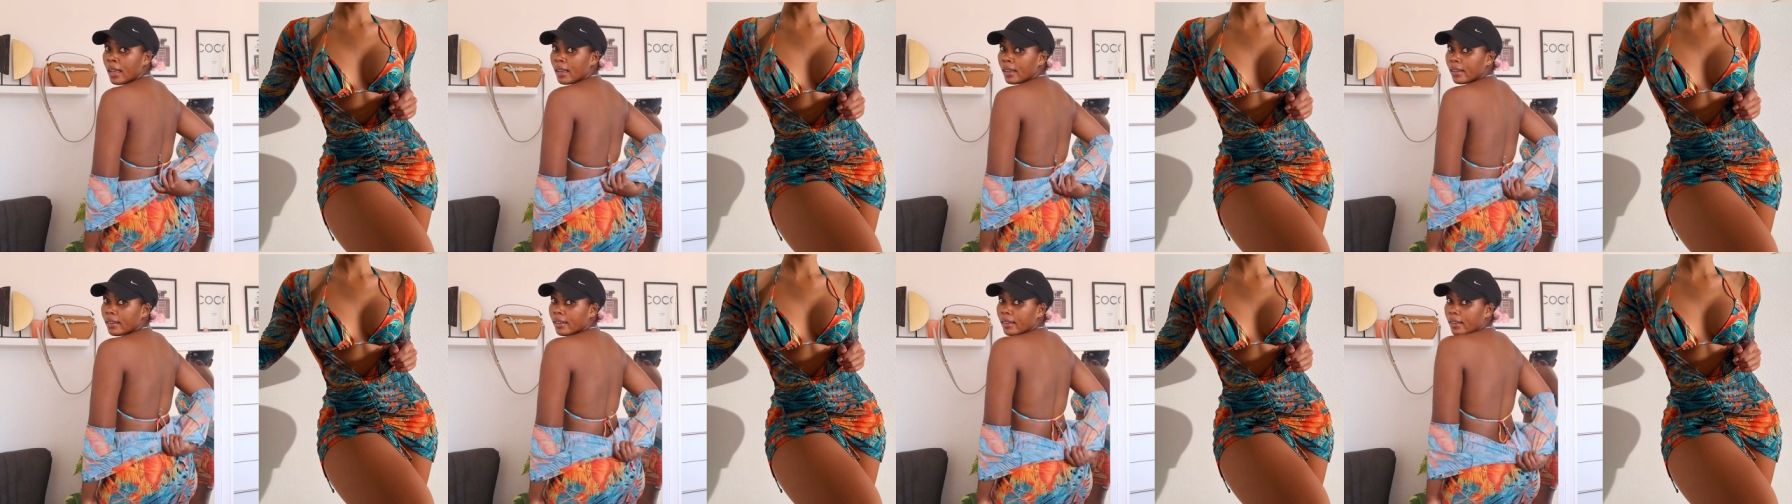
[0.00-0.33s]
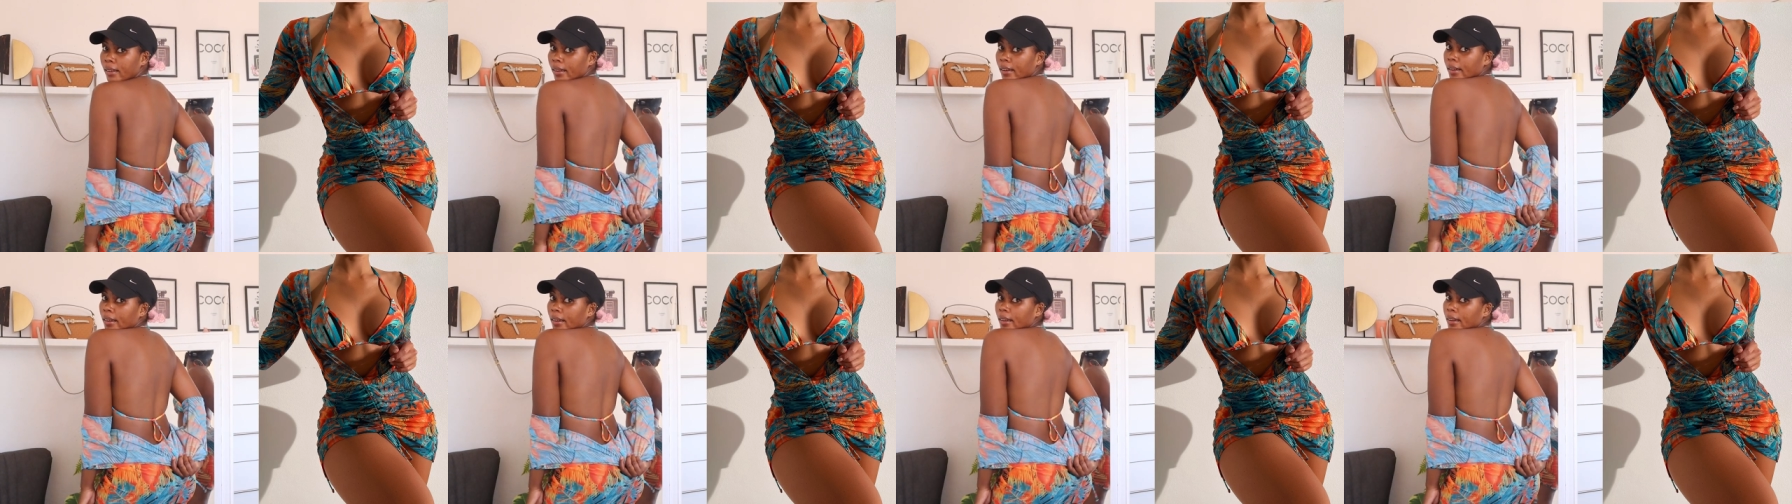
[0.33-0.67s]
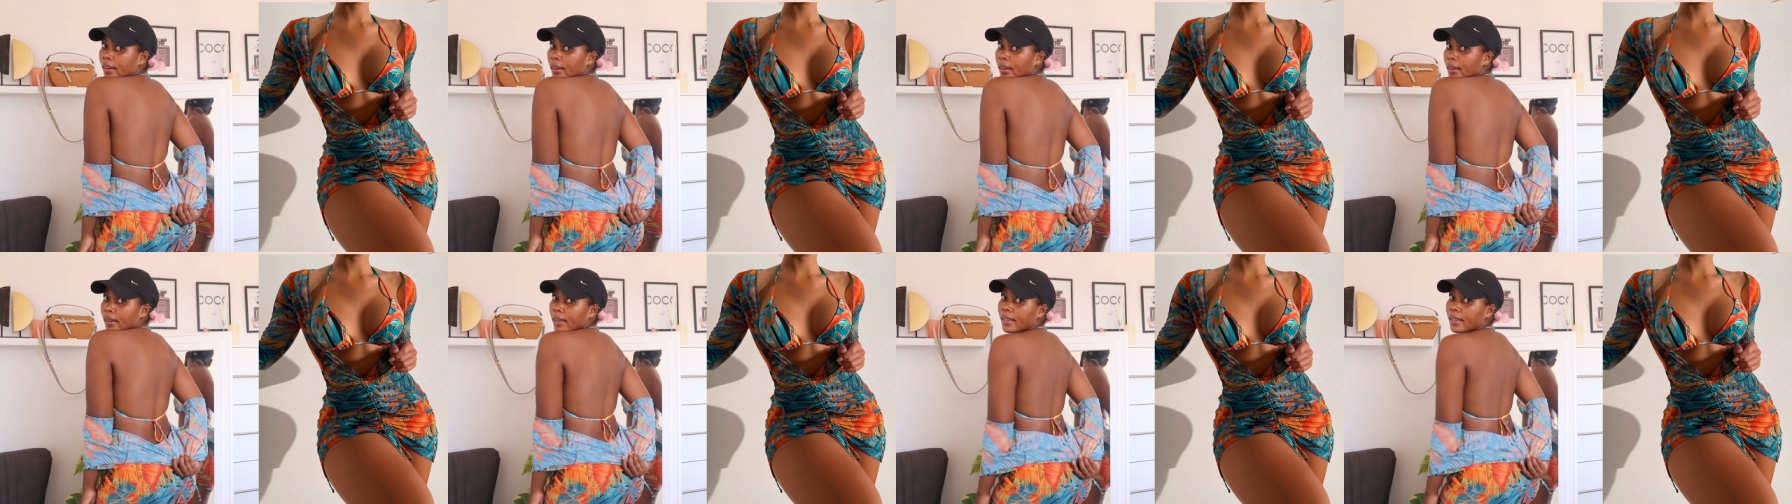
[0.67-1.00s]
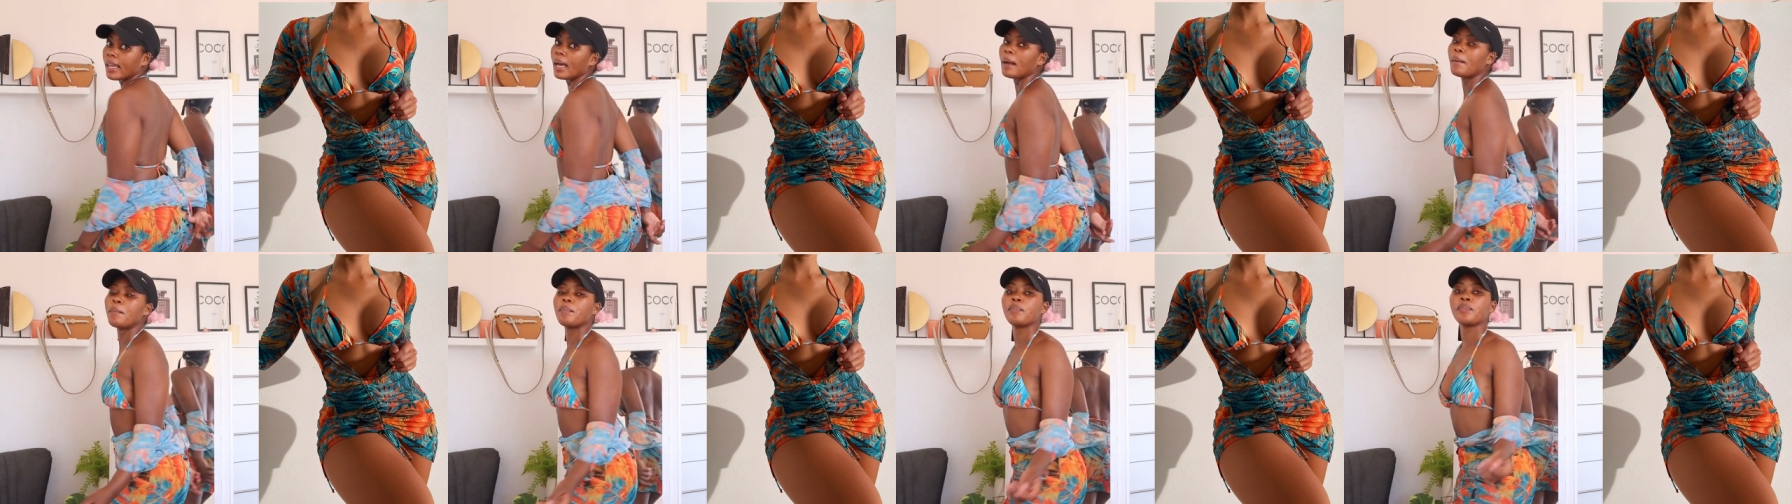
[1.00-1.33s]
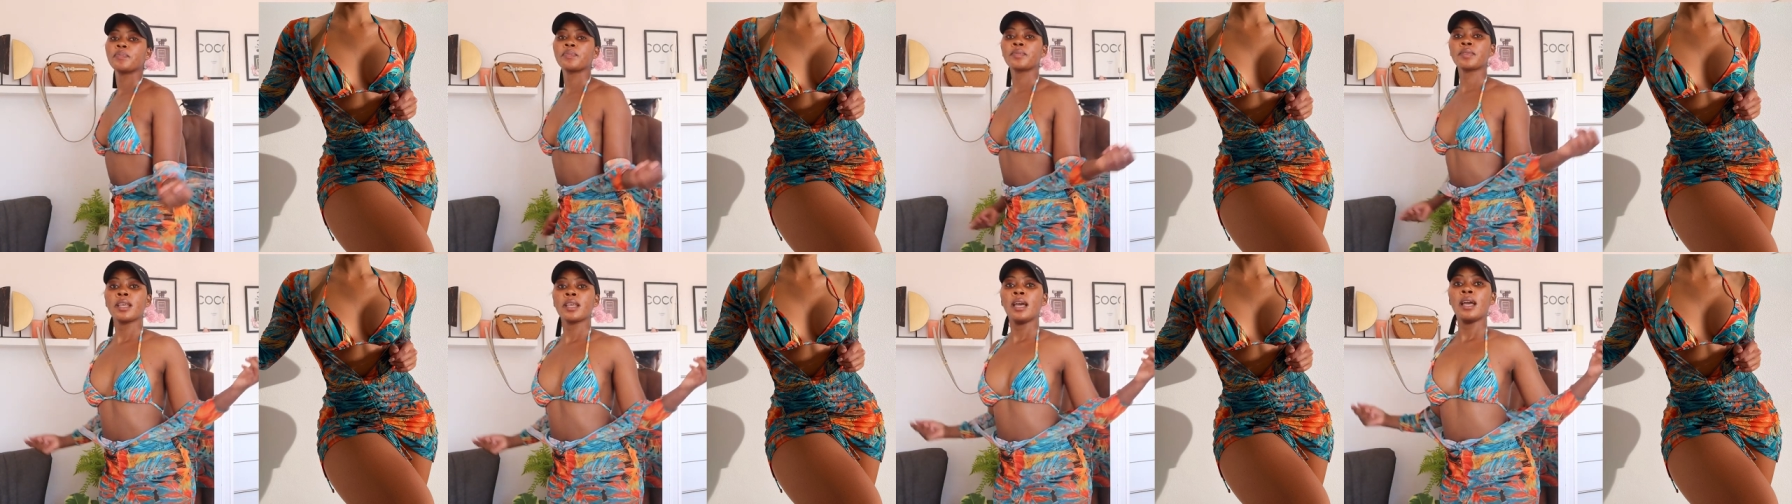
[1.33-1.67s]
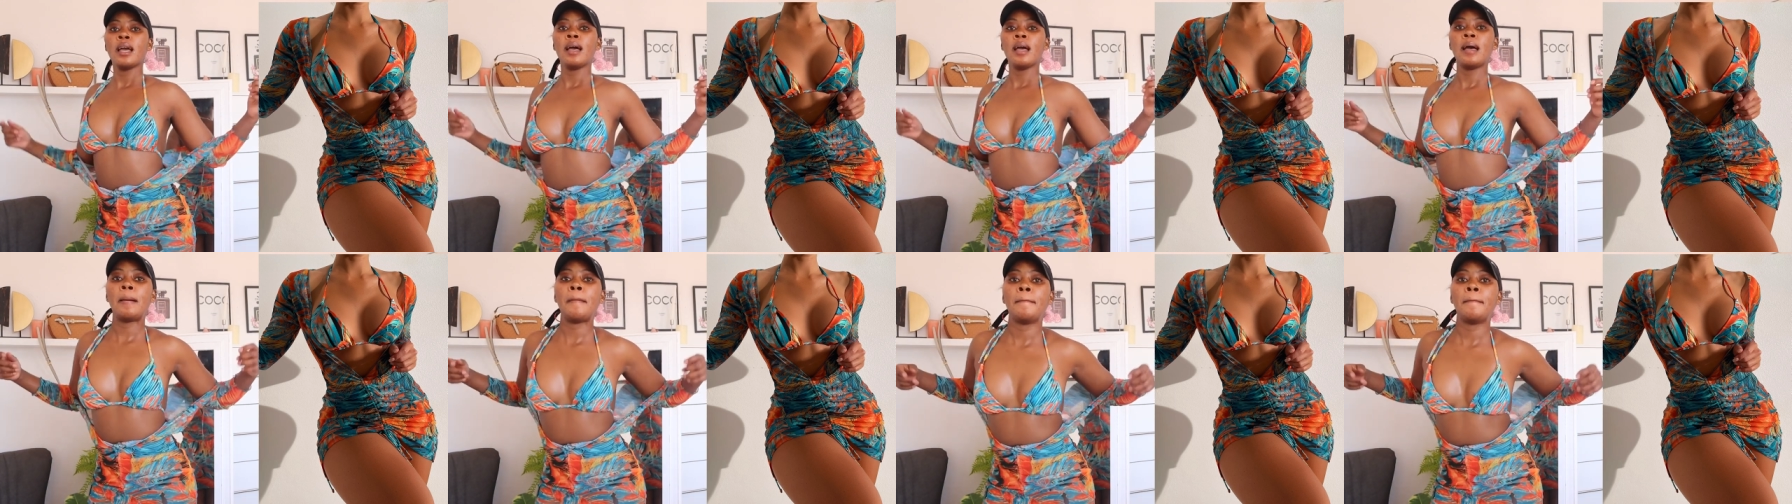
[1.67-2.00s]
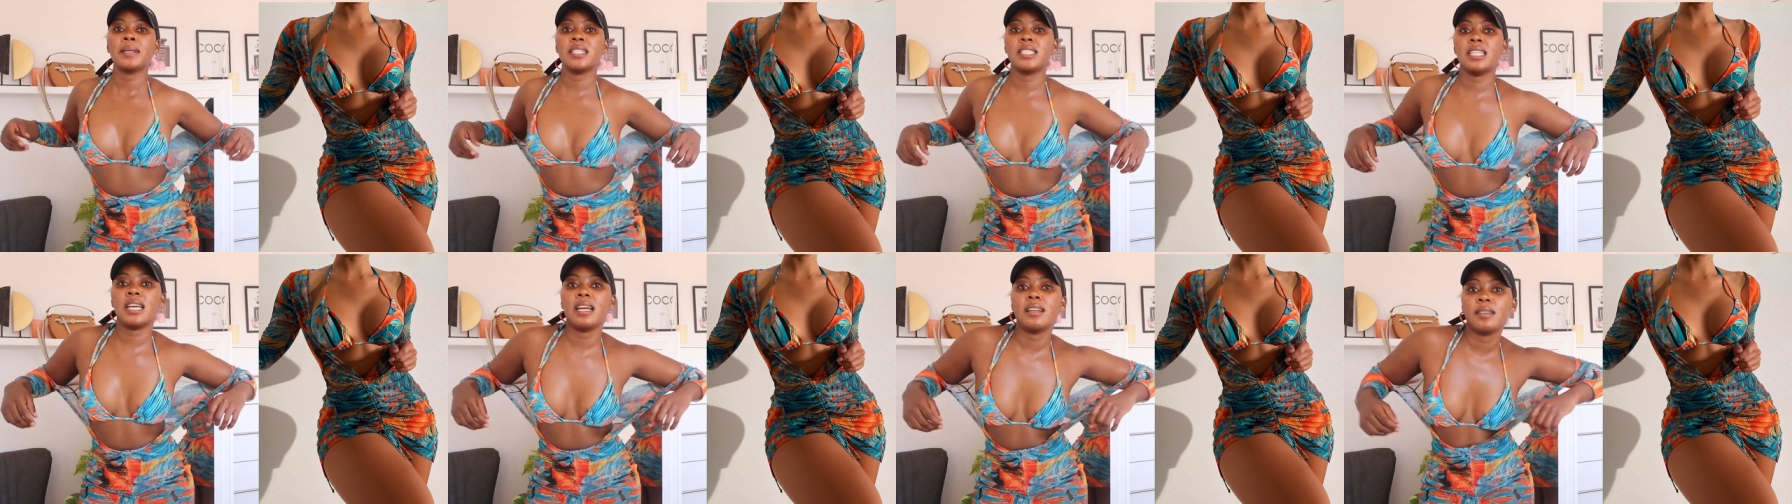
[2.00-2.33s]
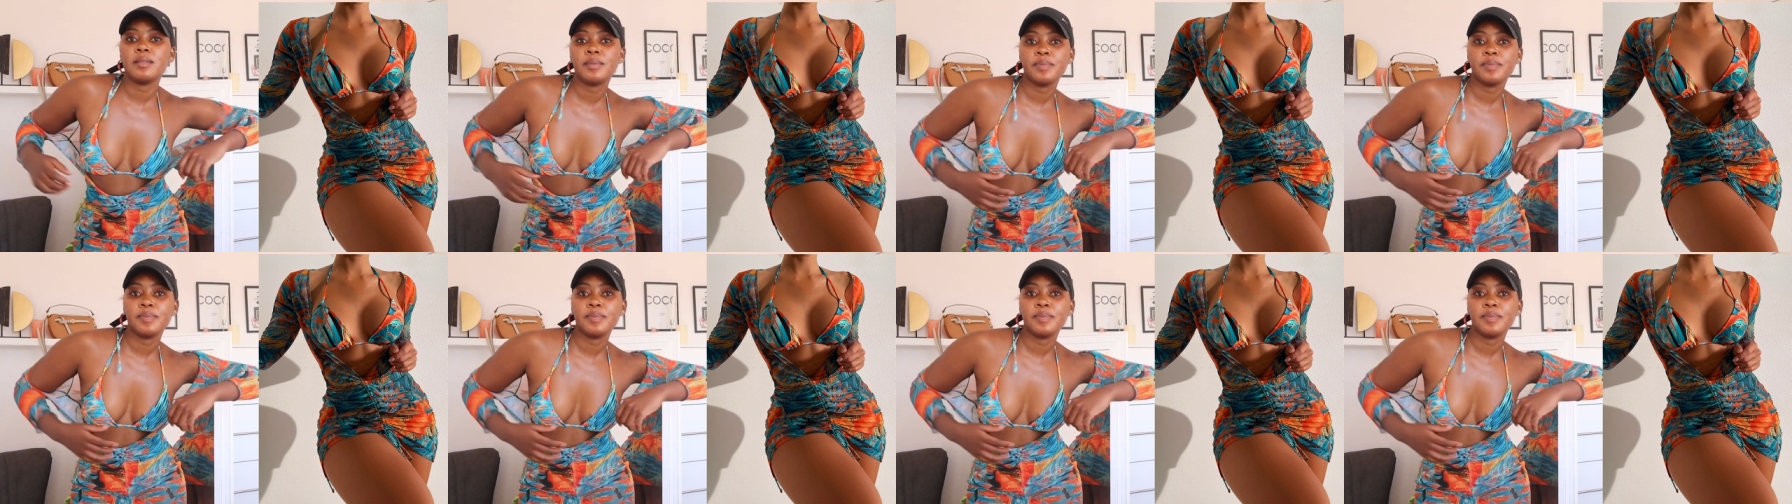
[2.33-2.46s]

here, yeah. But yeah,